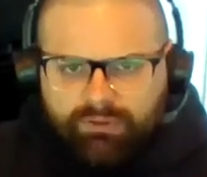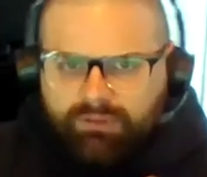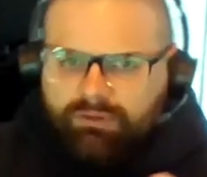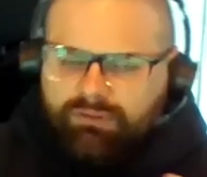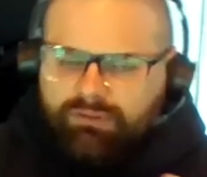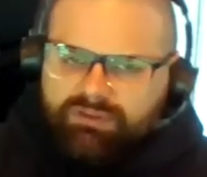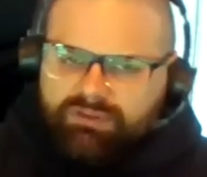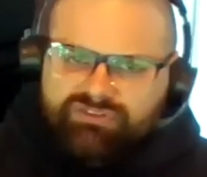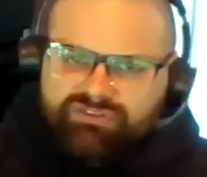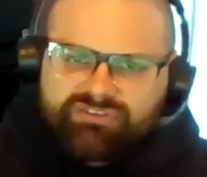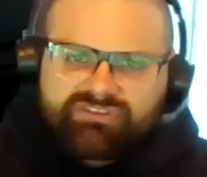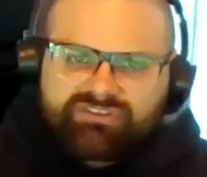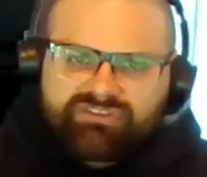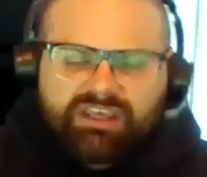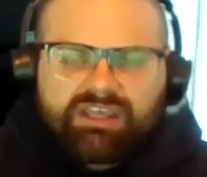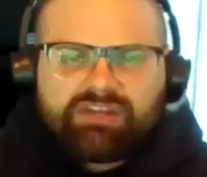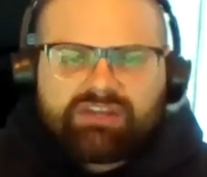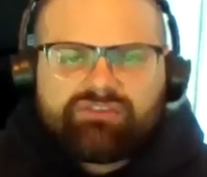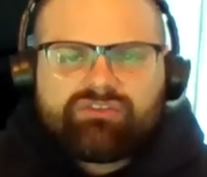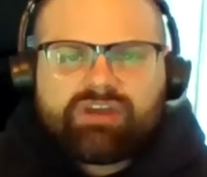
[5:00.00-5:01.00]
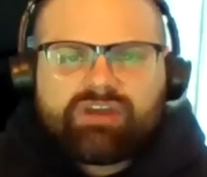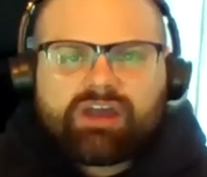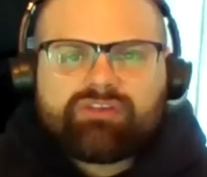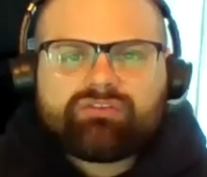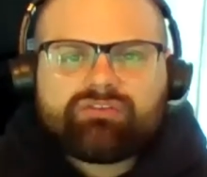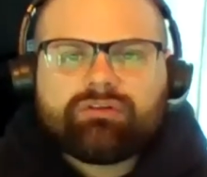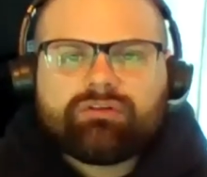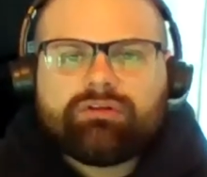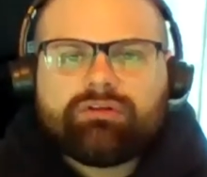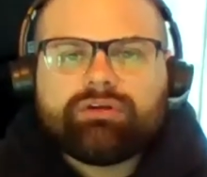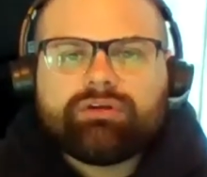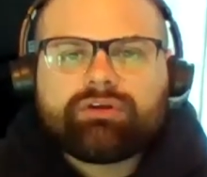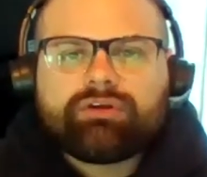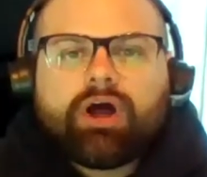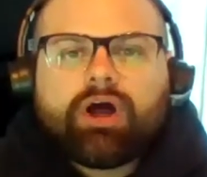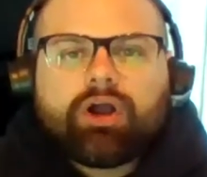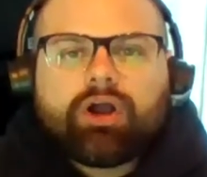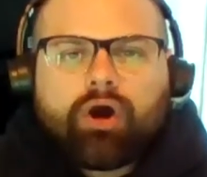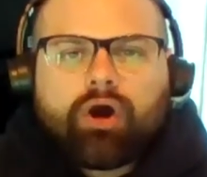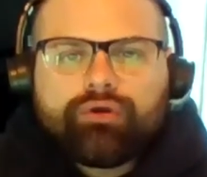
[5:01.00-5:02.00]
the gist I get is you guys are, you're
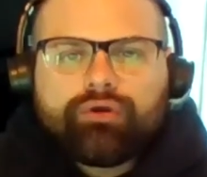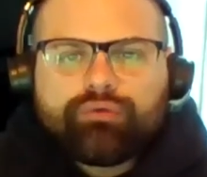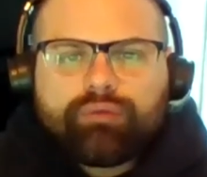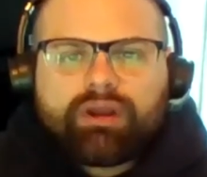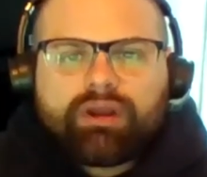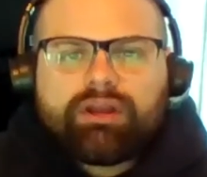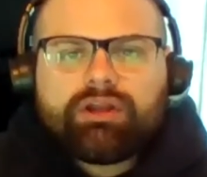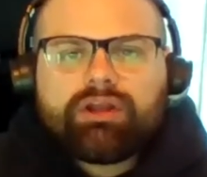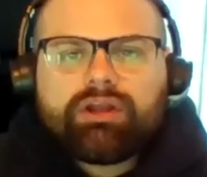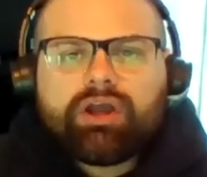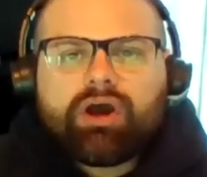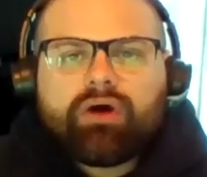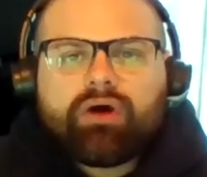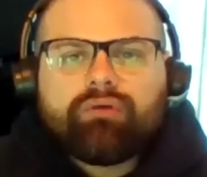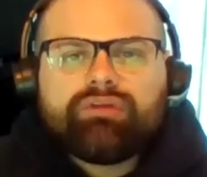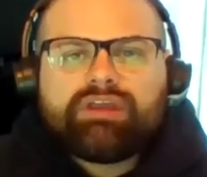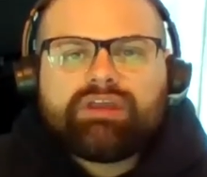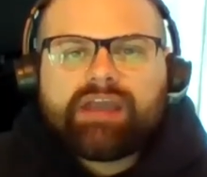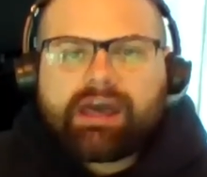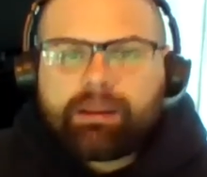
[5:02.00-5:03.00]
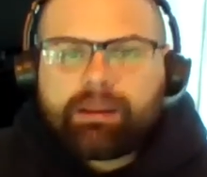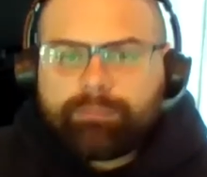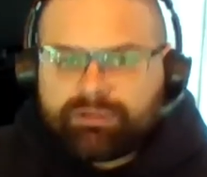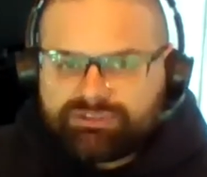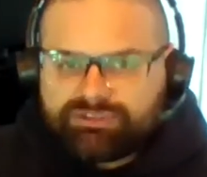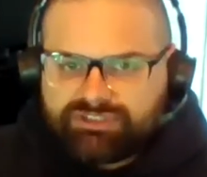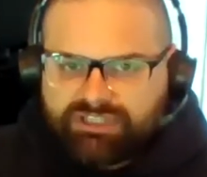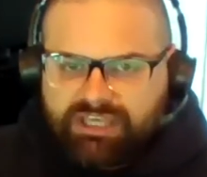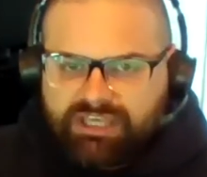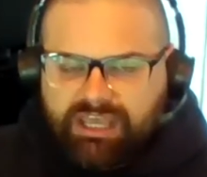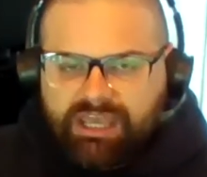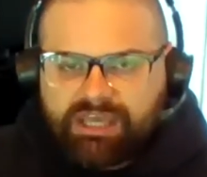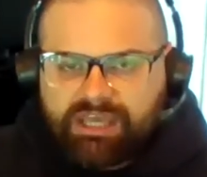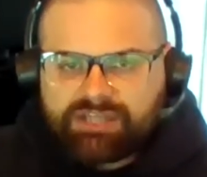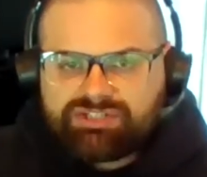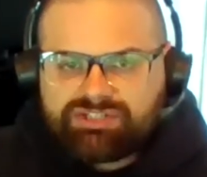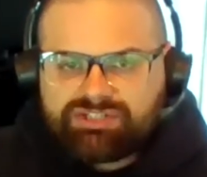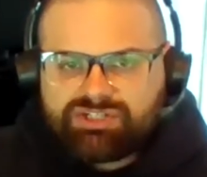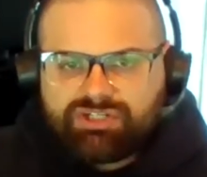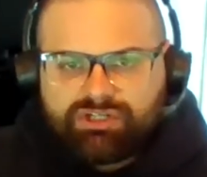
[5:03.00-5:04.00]
gung-ho, you're ready to go. You got a bunch of
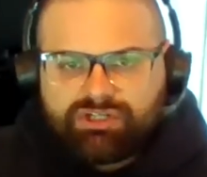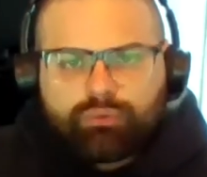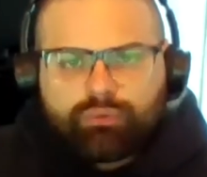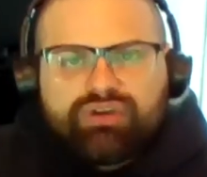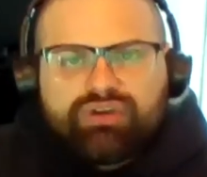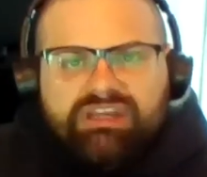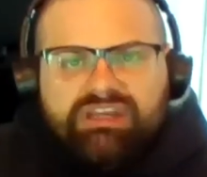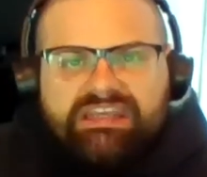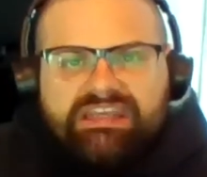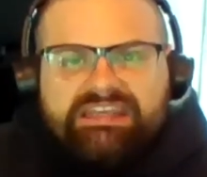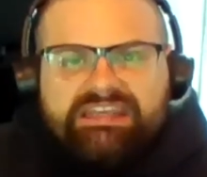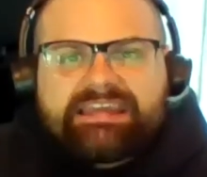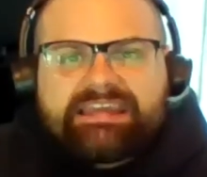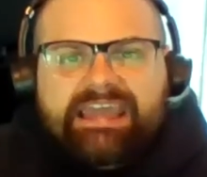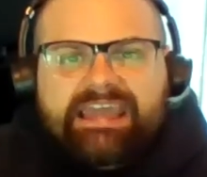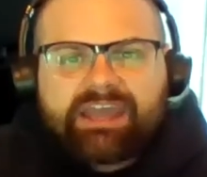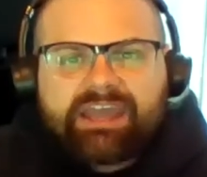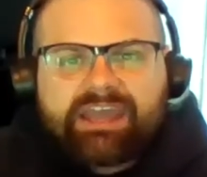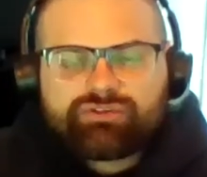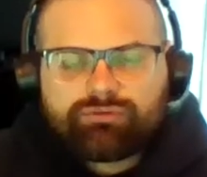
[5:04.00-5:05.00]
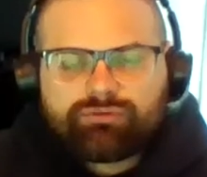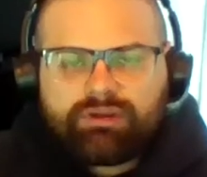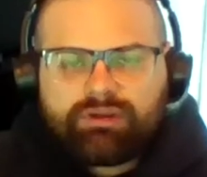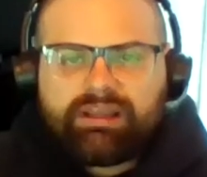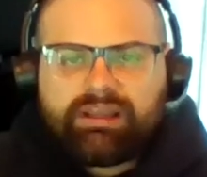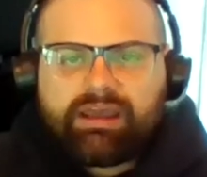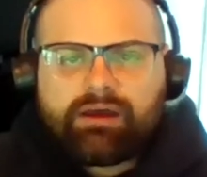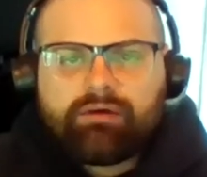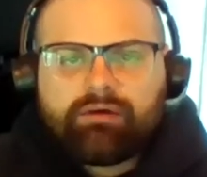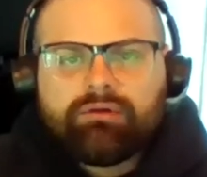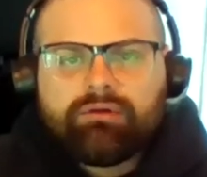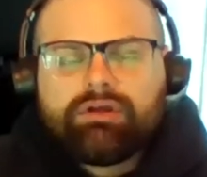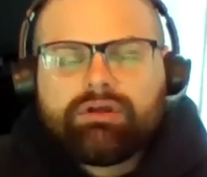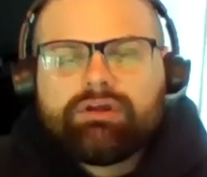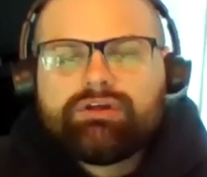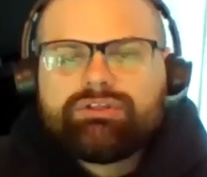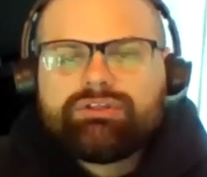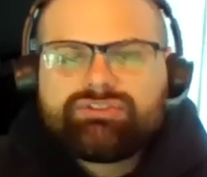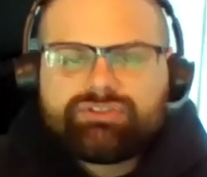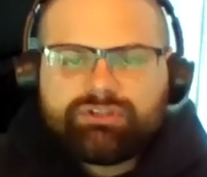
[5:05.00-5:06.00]
cash. You don't need the cash right now.
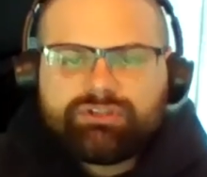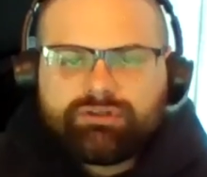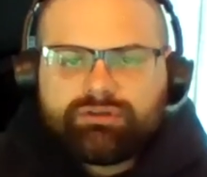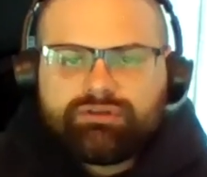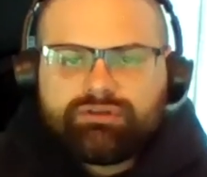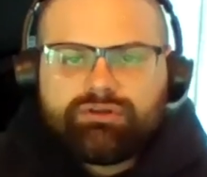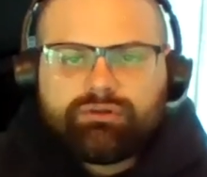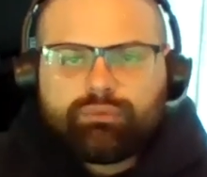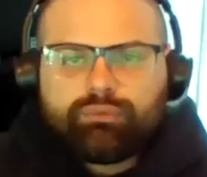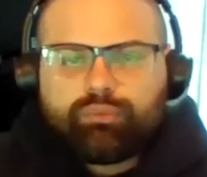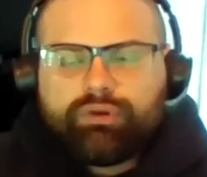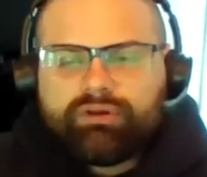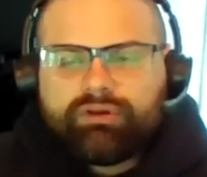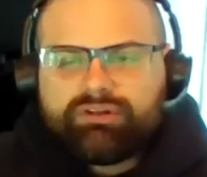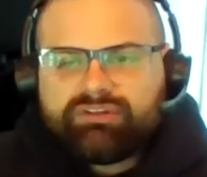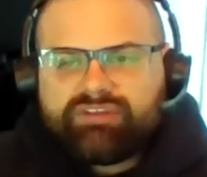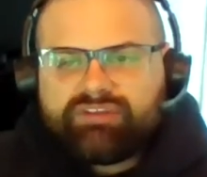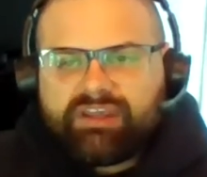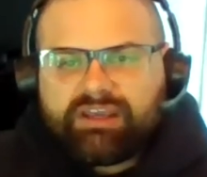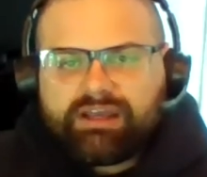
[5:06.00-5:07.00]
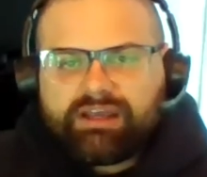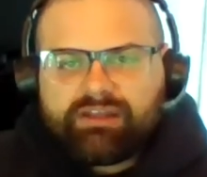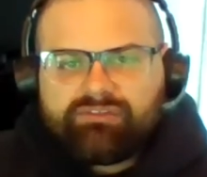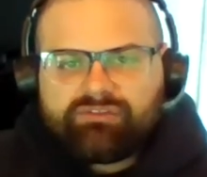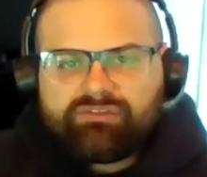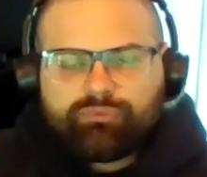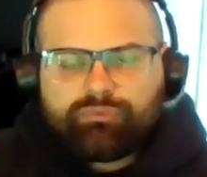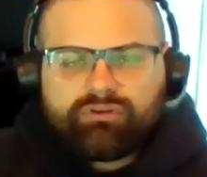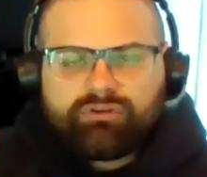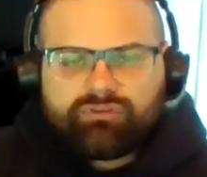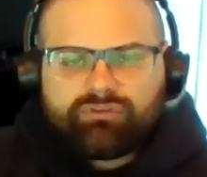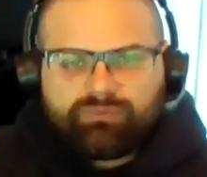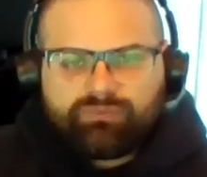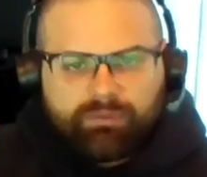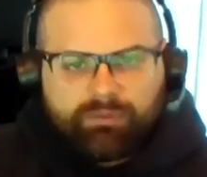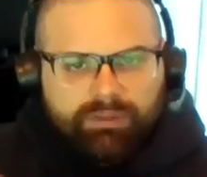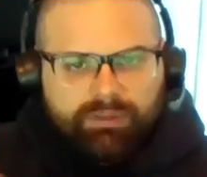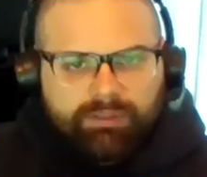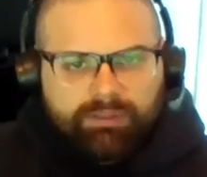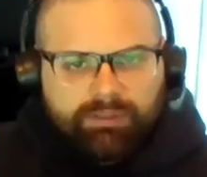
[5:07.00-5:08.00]
So you're, you're willing to take on some risks for
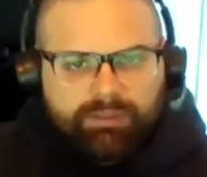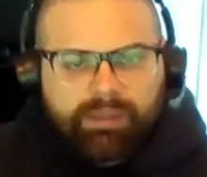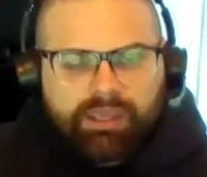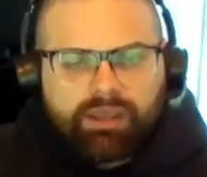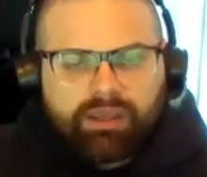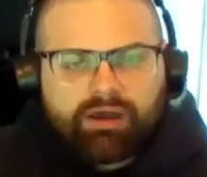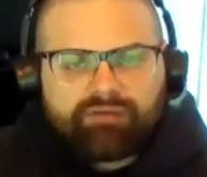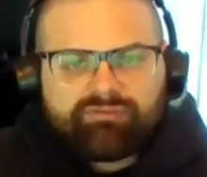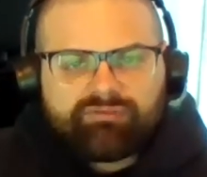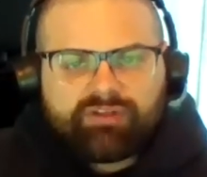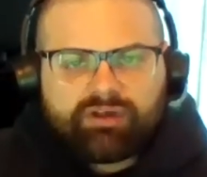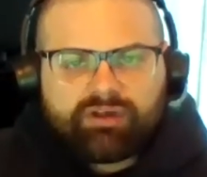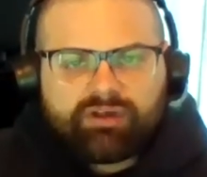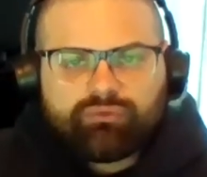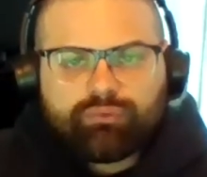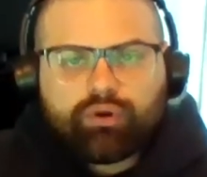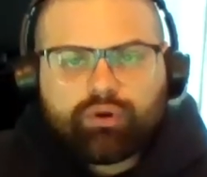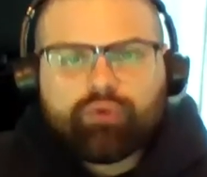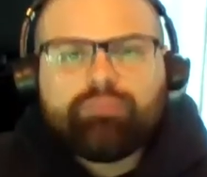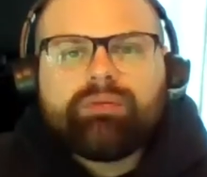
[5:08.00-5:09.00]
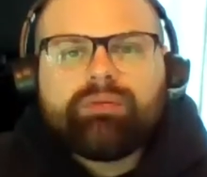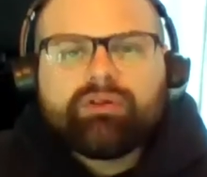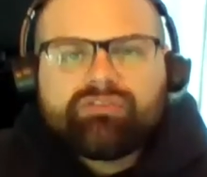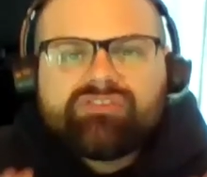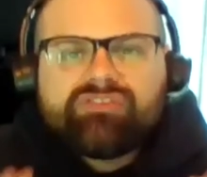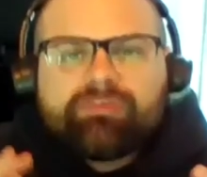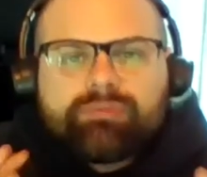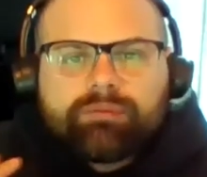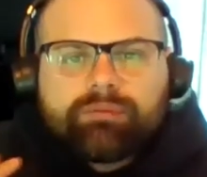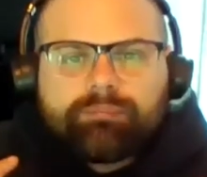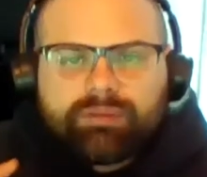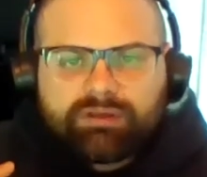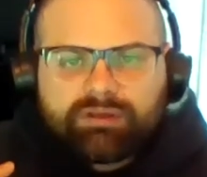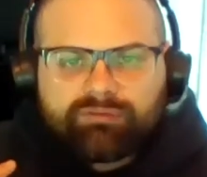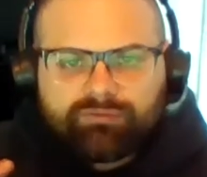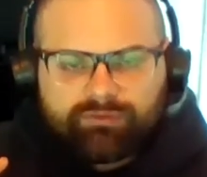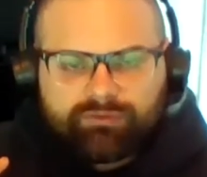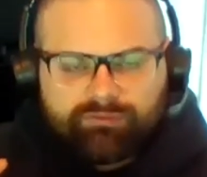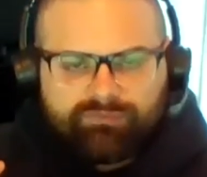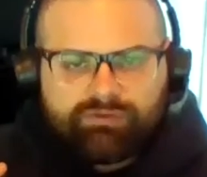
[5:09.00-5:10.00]
the big payoff down the road, build something big
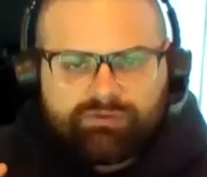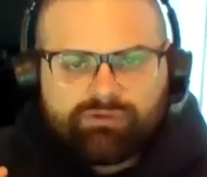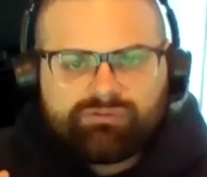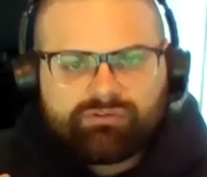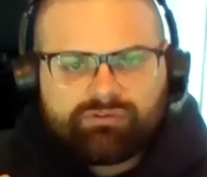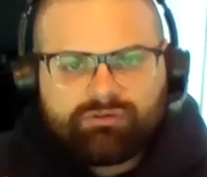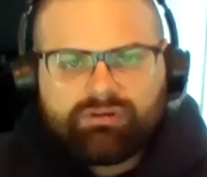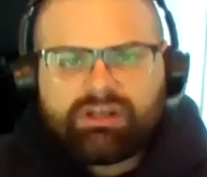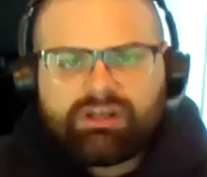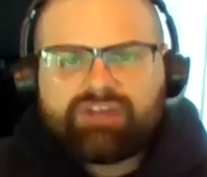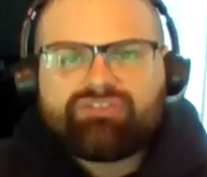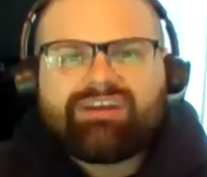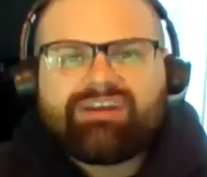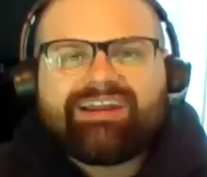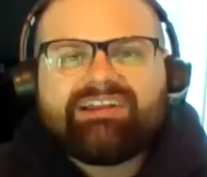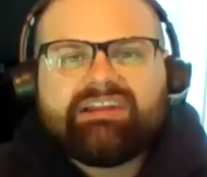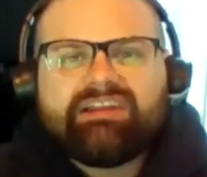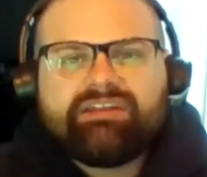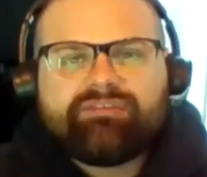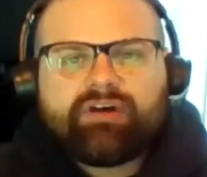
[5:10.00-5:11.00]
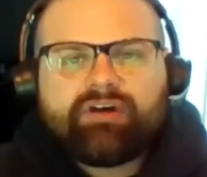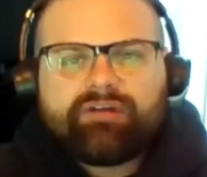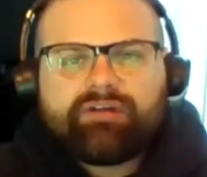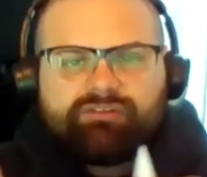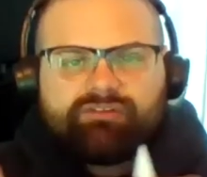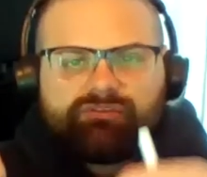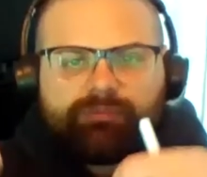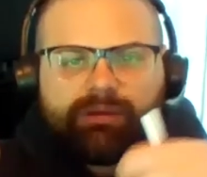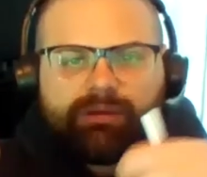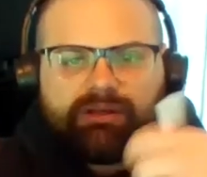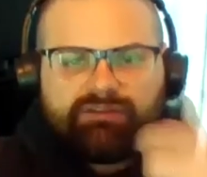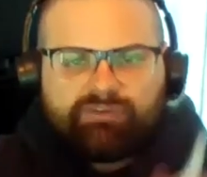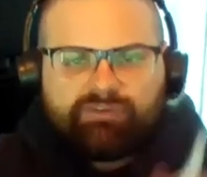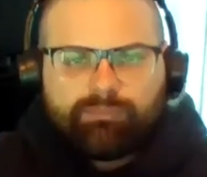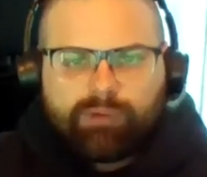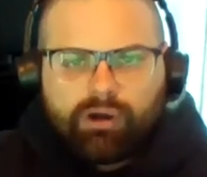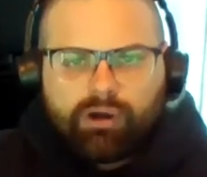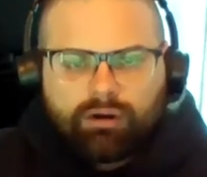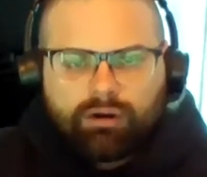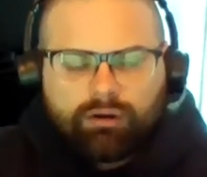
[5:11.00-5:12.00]
for the future. You're not trying to live off this money
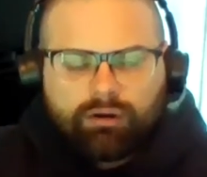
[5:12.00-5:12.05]
tomorrow,